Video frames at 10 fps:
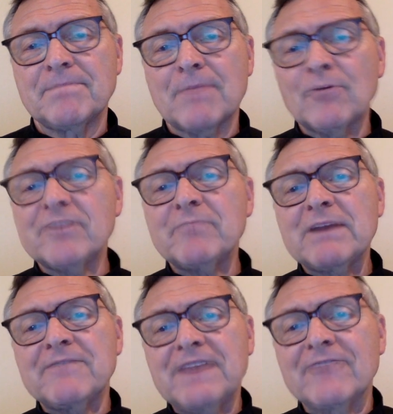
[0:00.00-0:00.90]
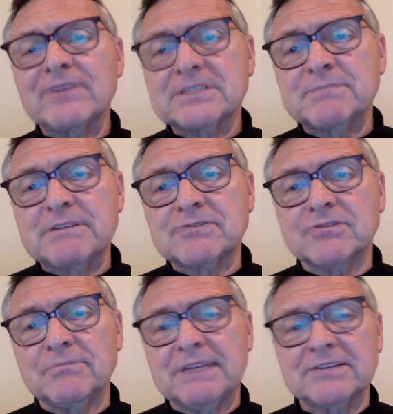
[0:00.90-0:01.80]
One of my favorite
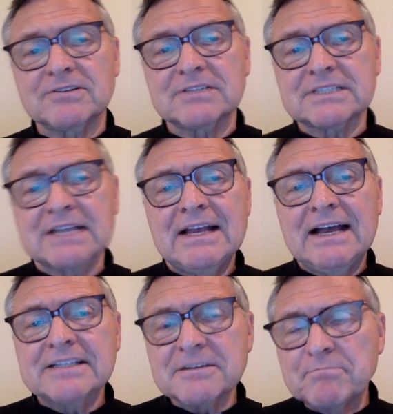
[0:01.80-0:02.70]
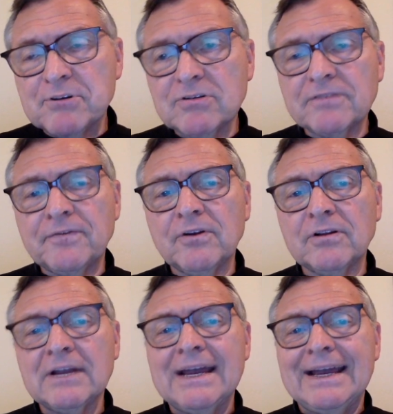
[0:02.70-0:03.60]
spiritual mentors has a
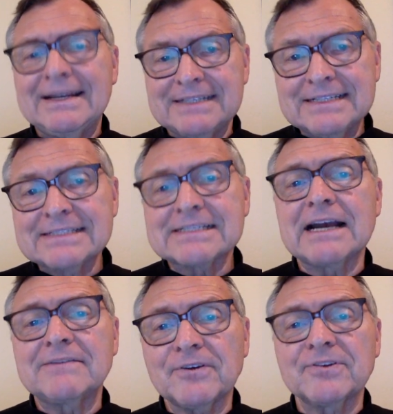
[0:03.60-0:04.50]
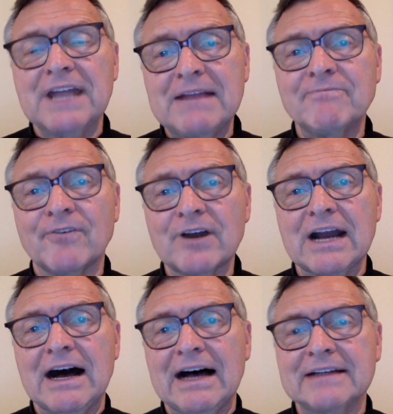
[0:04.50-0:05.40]
beautiful and insightful name for
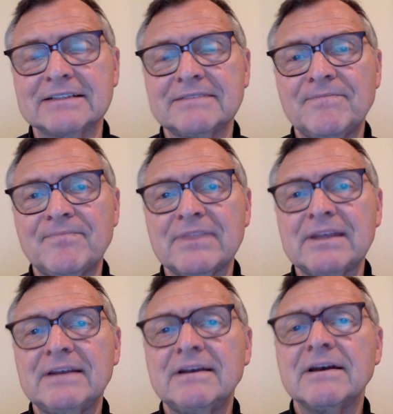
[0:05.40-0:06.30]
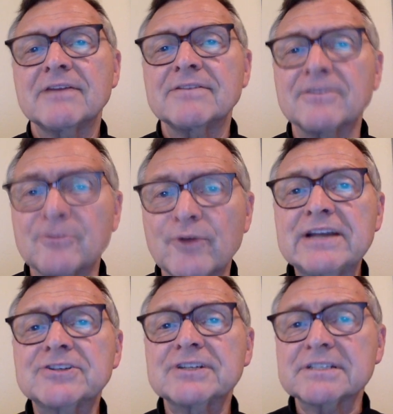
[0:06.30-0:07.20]
God: the
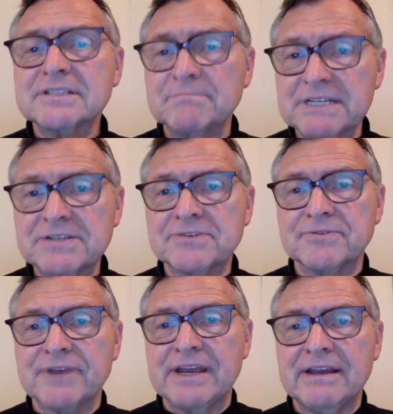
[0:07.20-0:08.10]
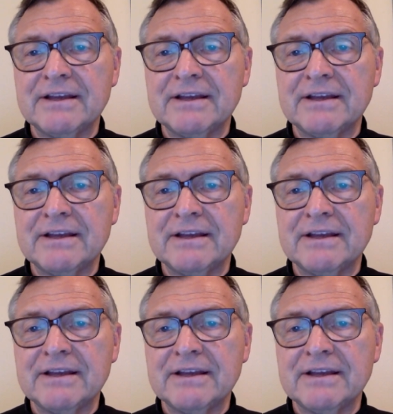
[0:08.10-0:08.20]
gracious mystery.